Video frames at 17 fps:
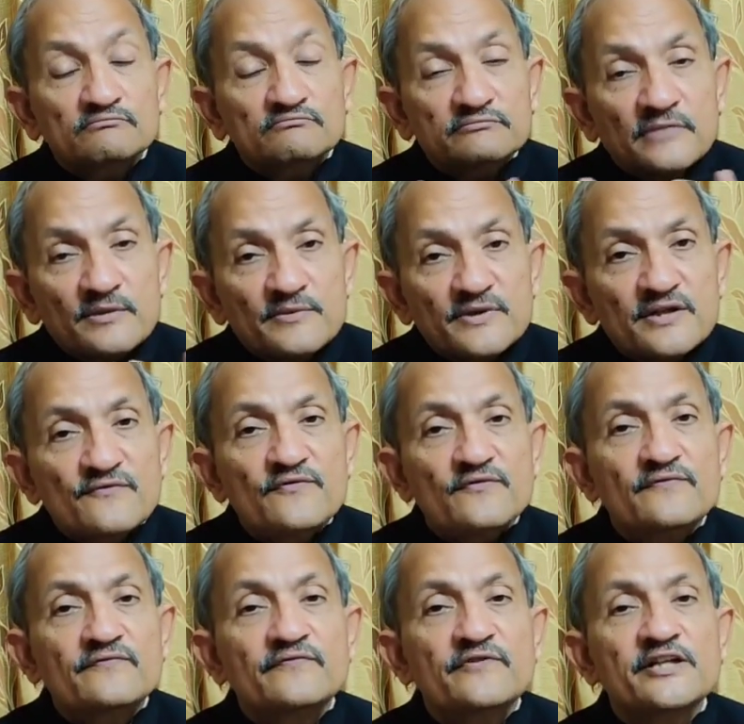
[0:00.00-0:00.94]
Maybe at
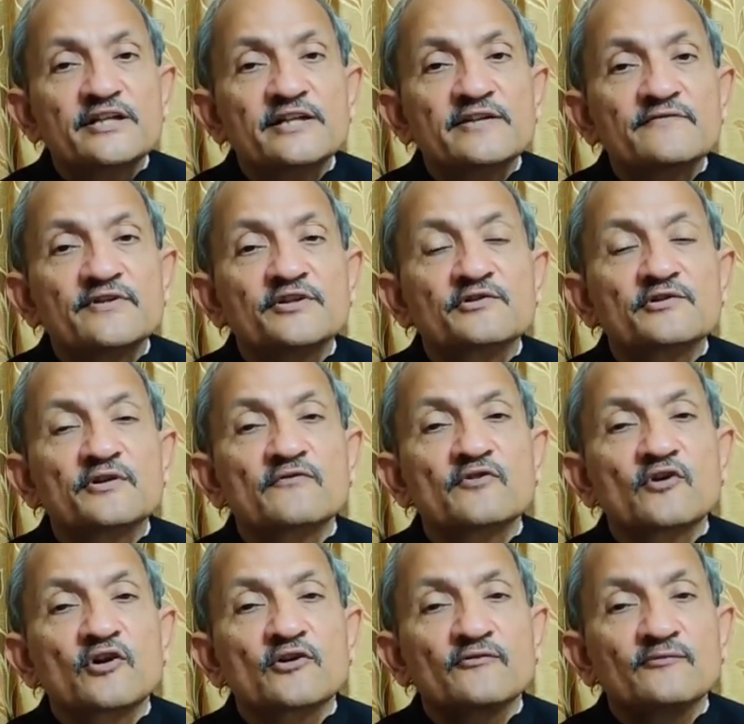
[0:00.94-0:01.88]
50, when you
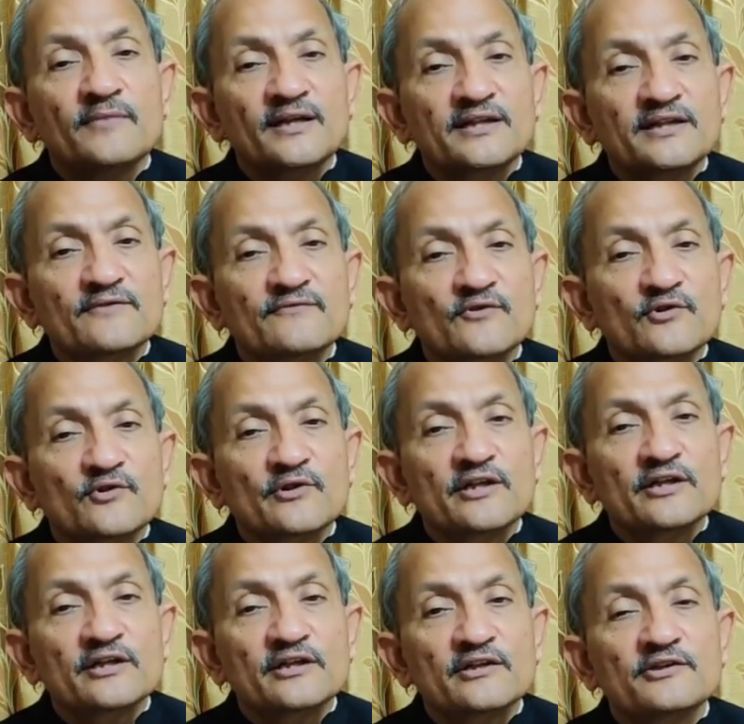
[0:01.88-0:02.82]
have a lot of money
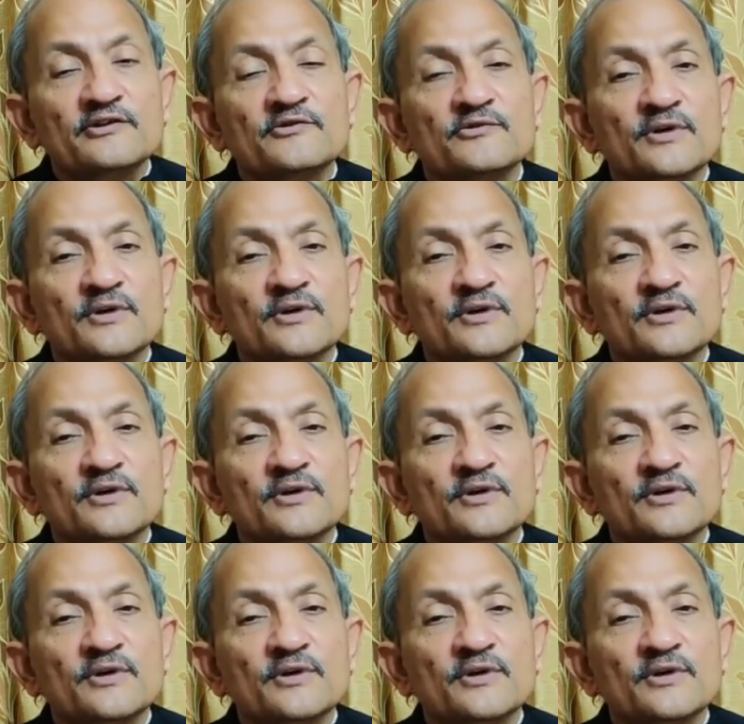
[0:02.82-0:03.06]
flowing in,